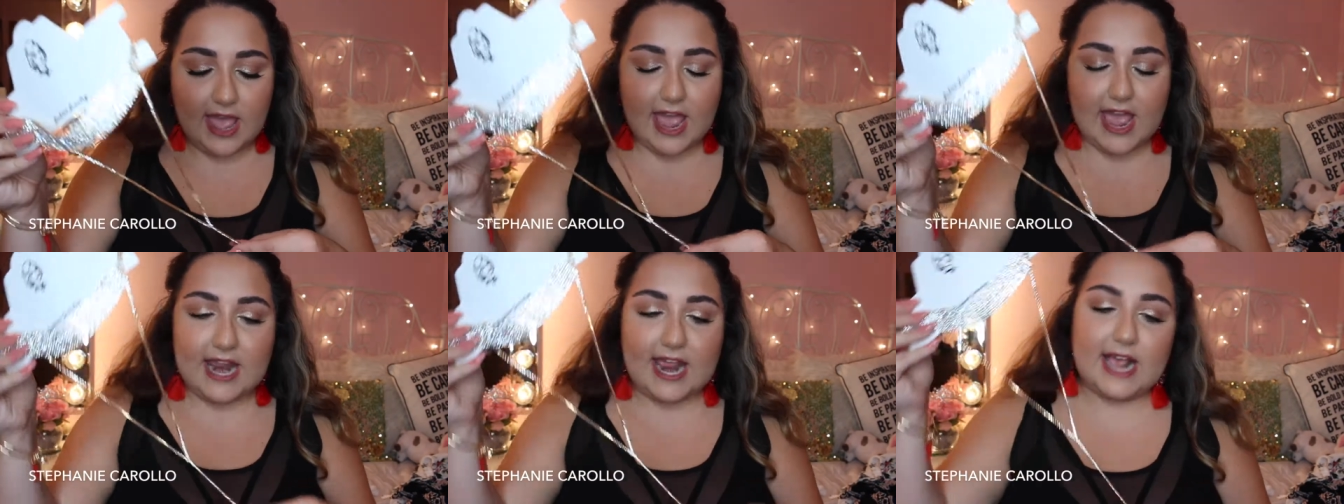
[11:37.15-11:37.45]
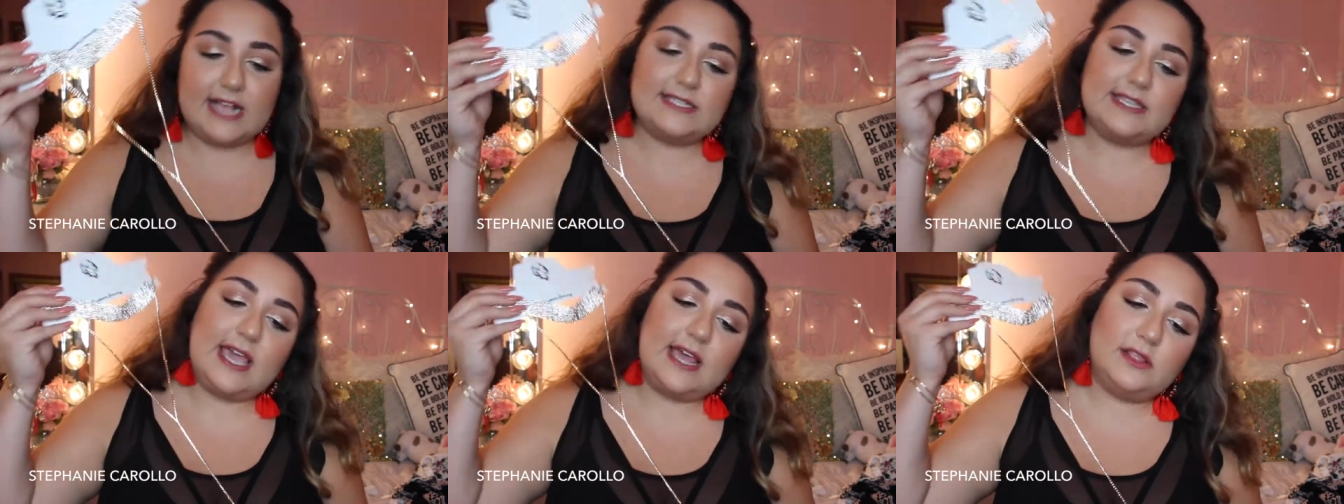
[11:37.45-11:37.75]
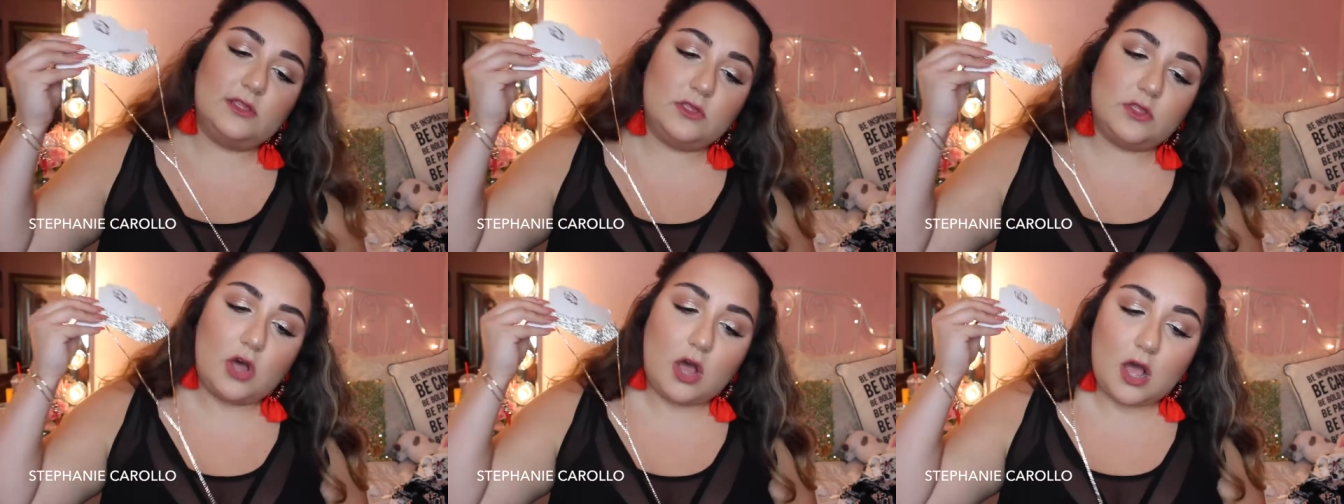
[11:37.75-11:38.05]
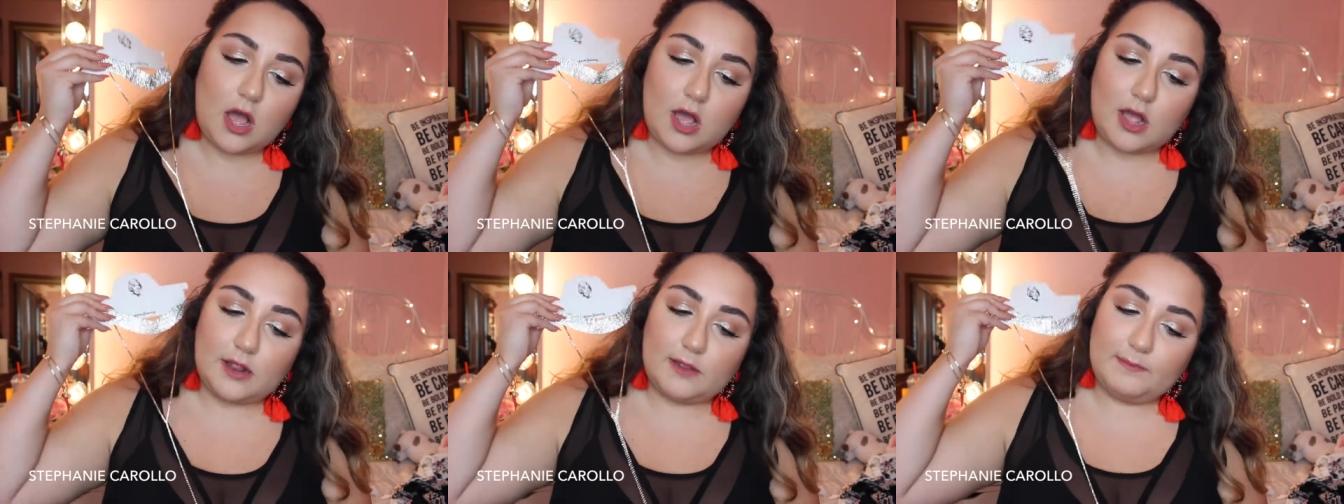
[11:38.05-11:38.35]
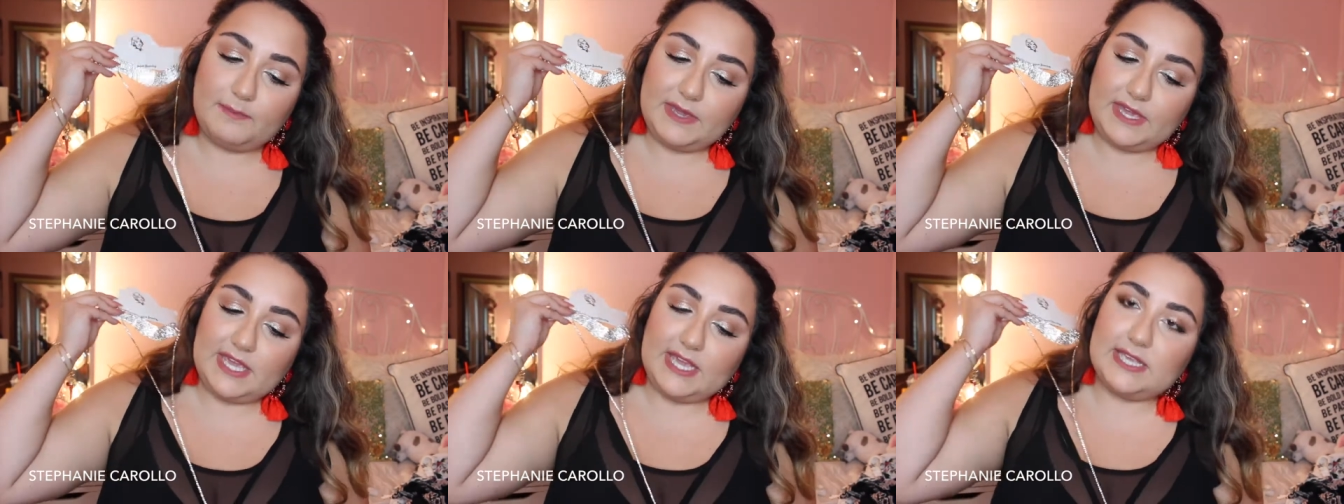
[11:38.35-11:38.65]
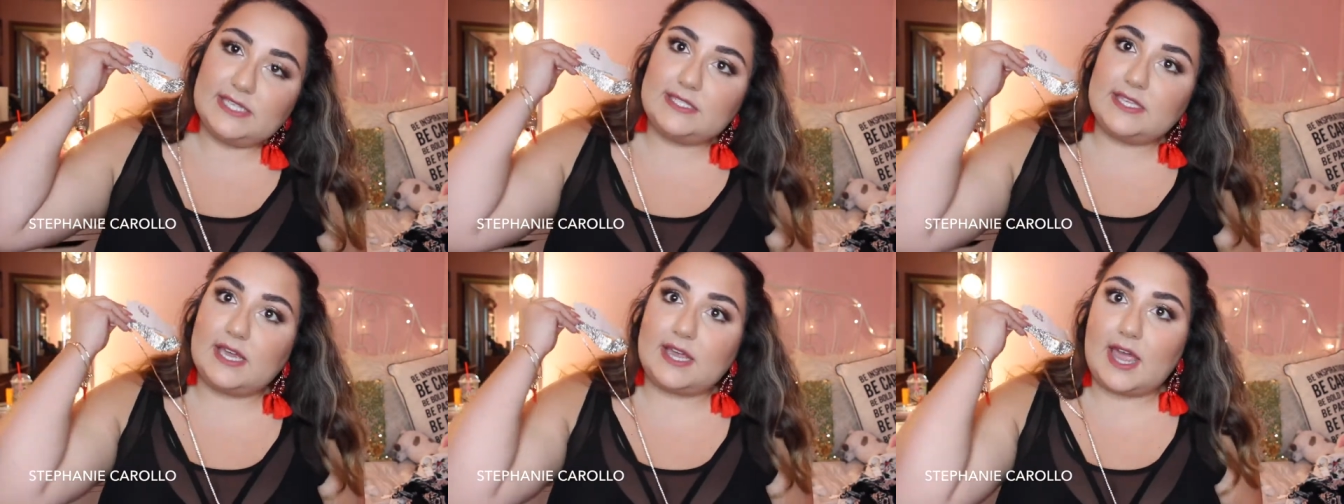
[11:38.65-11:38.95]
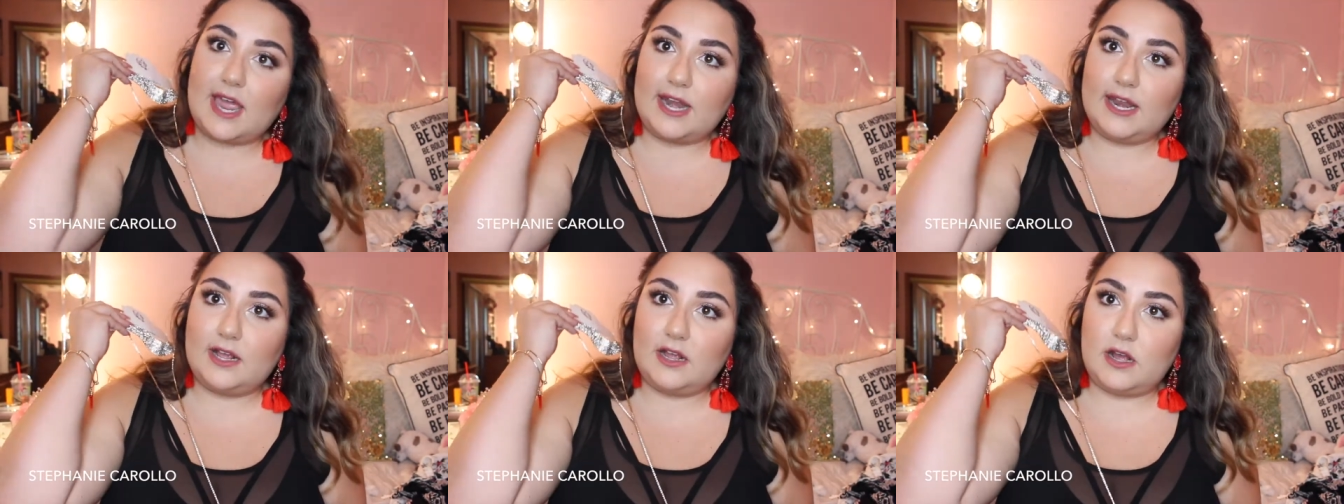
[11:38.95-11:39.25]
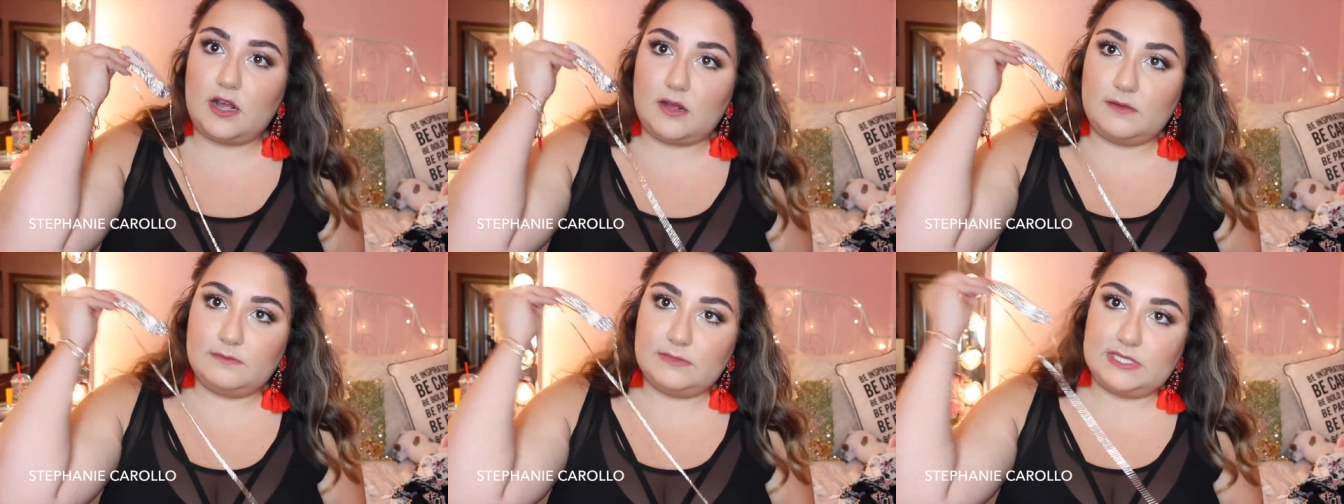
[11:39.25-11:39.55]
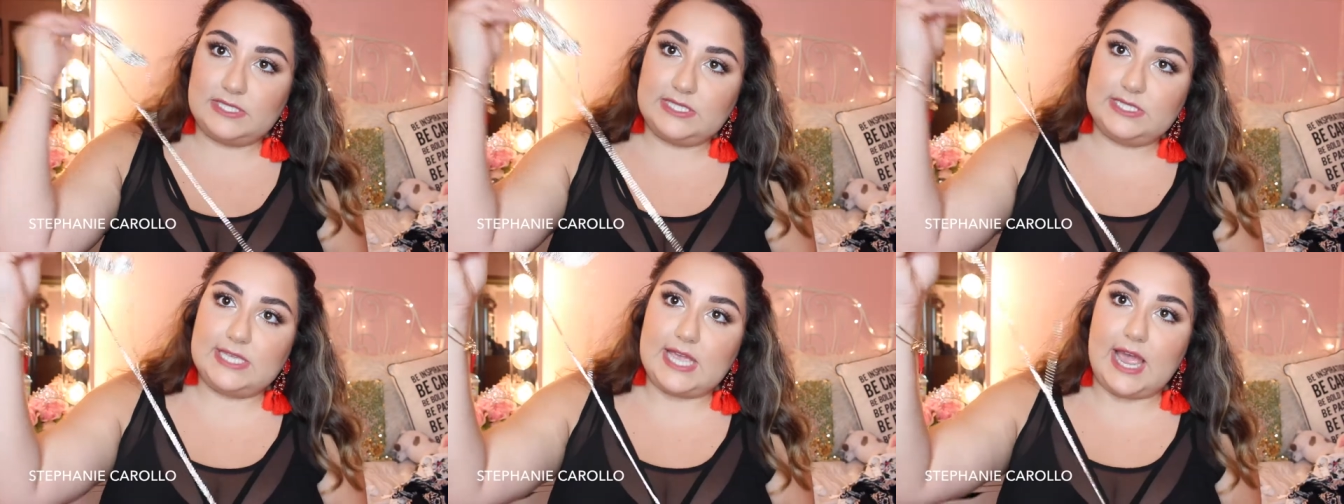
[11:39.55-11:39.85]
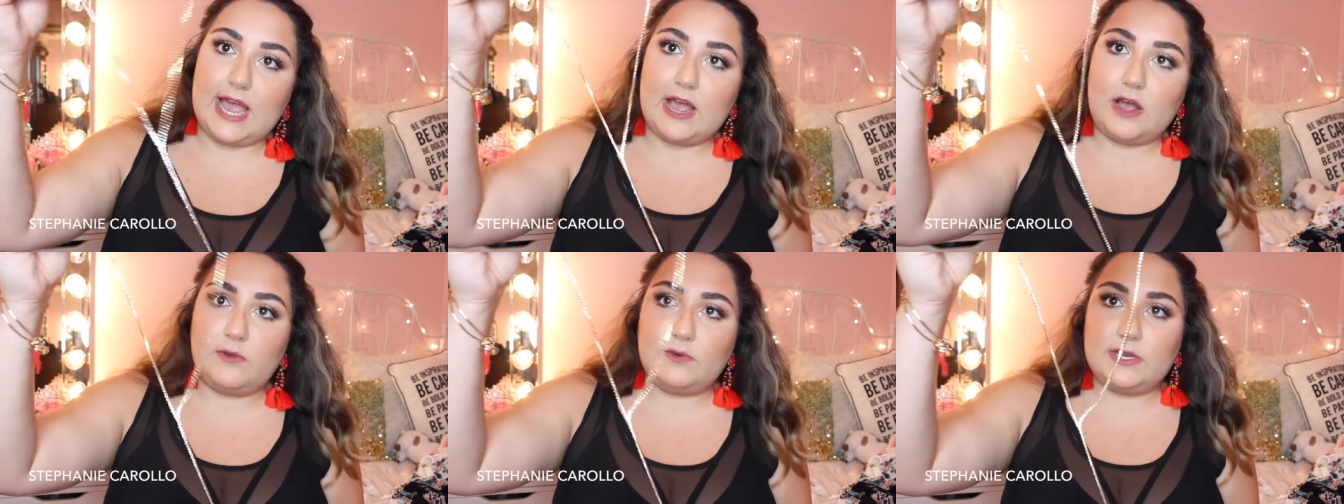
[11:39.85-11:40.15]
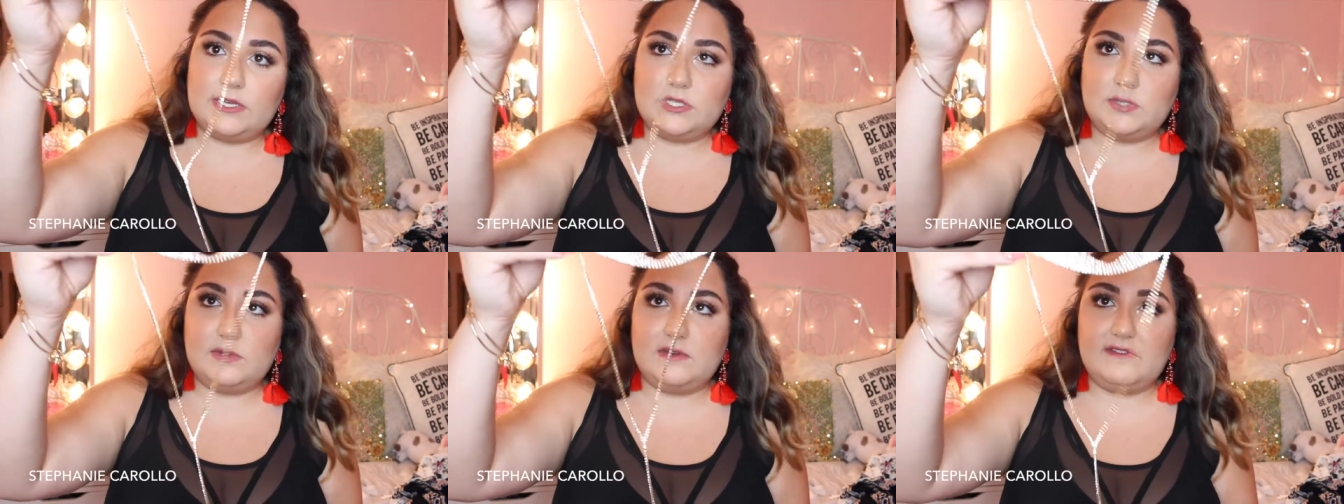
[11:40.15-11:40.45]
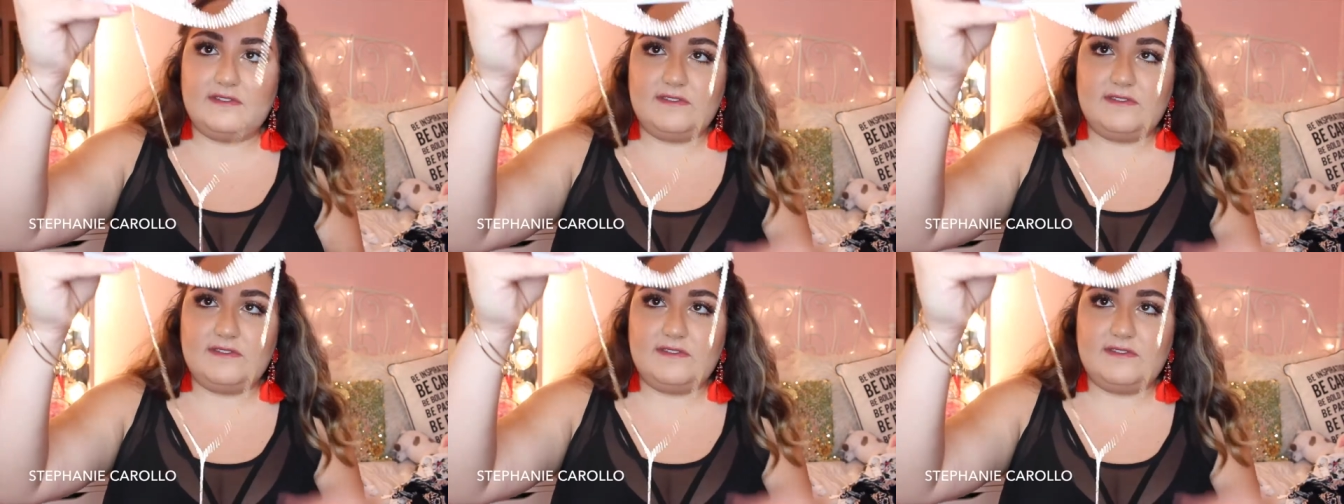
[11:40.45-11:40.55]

It has a long piece that kind of comes down into